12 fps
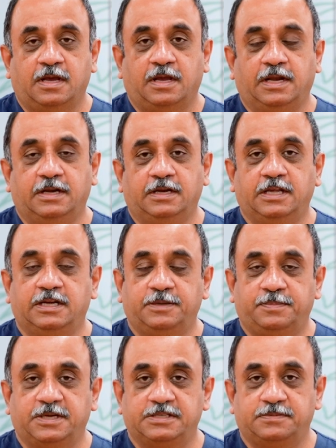In knee
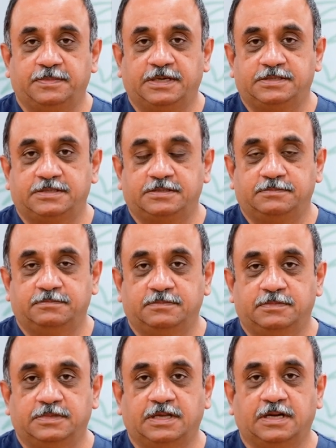replacements,
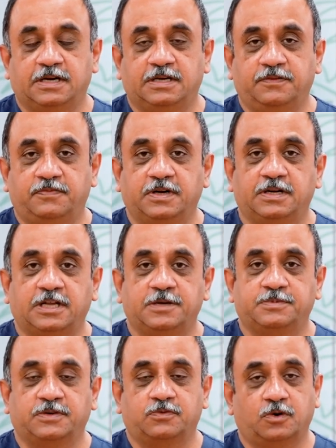there are different
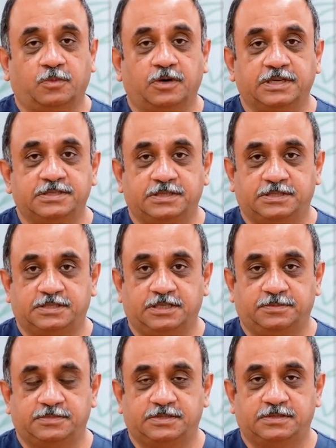types of robotic
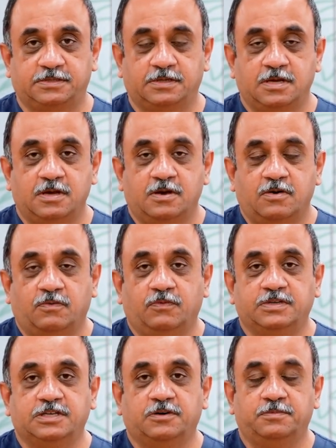systems
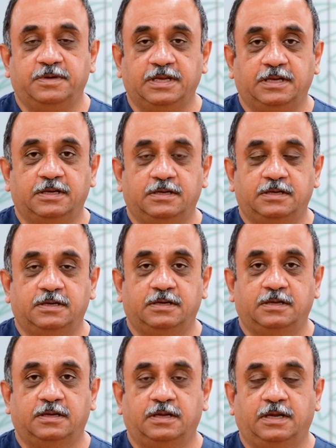which have been
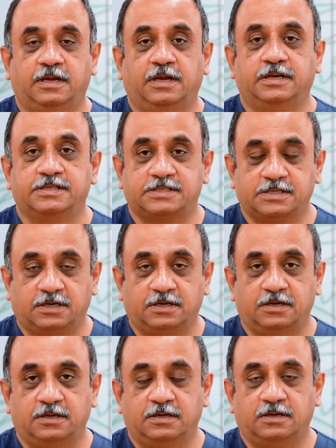
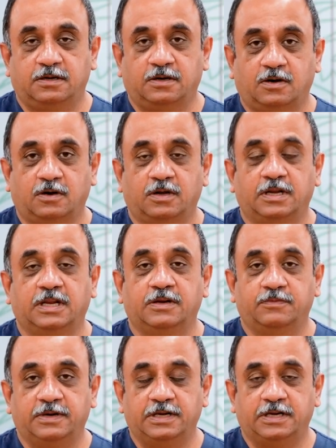installed or
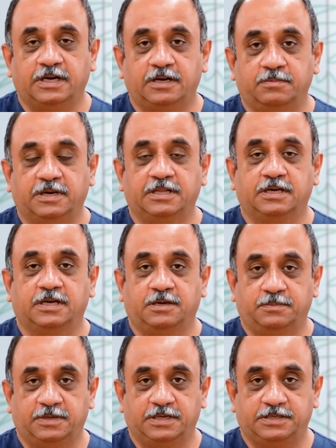invented by the
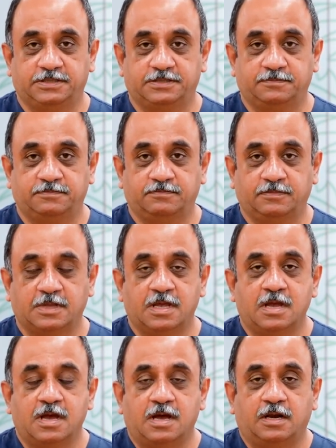companies.
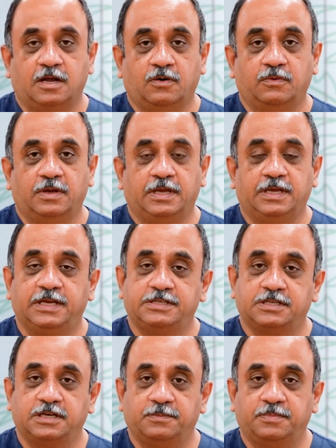Now,
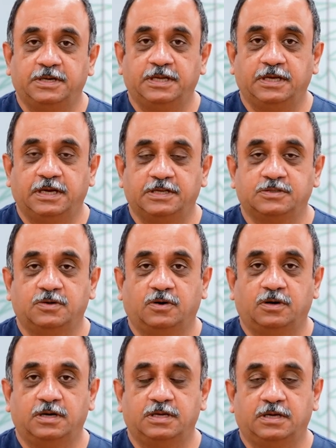each company has
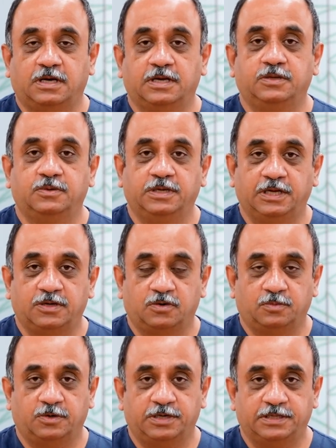got a unique
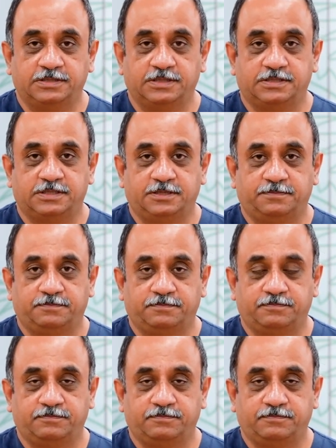robotic system.